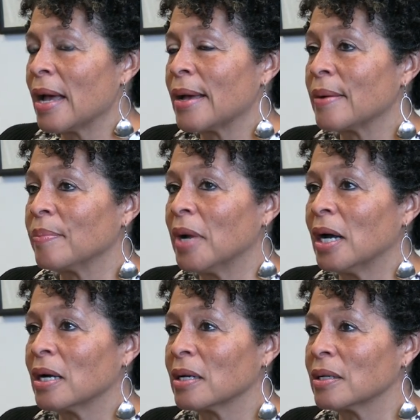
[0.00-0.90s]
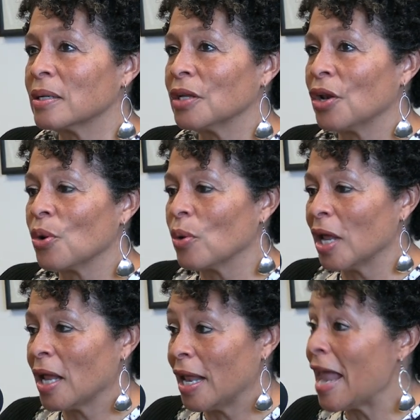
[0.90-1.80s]
you know,
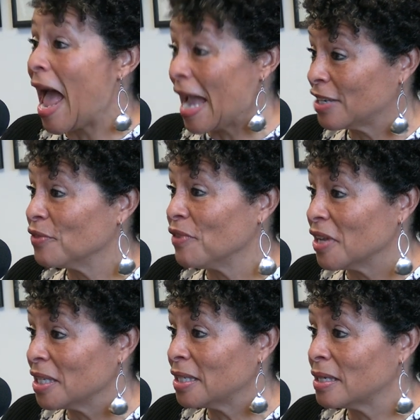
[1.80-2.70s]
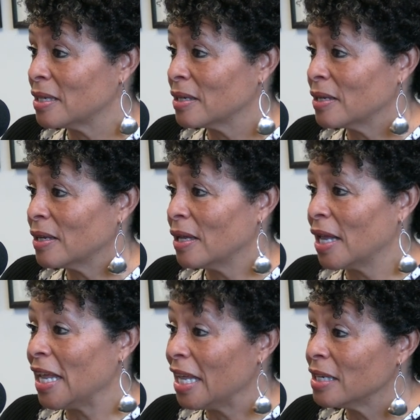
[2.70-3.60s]
an activist,
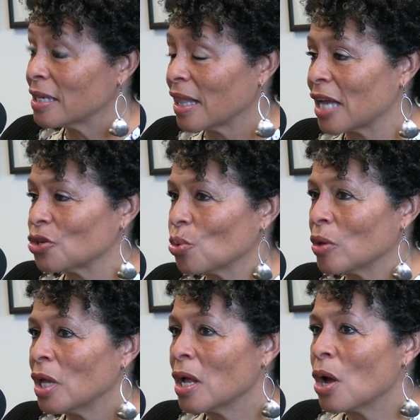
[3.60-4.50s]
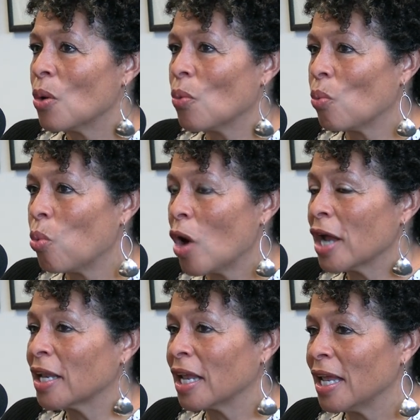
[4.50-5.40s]
an intellectual,
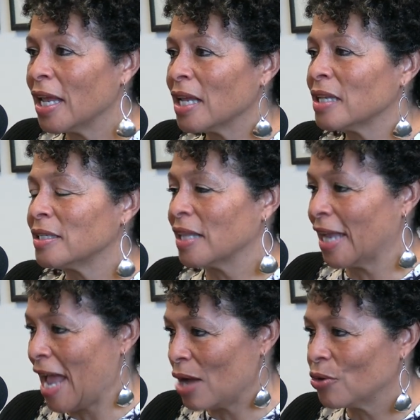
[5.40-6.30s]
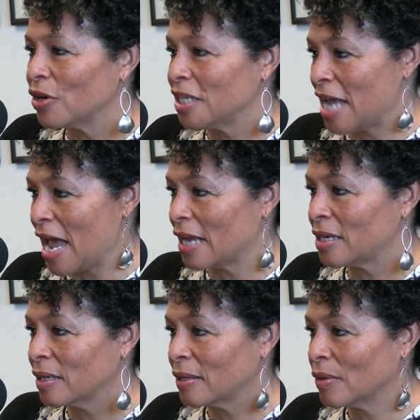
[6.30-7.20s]
what is the counterattack?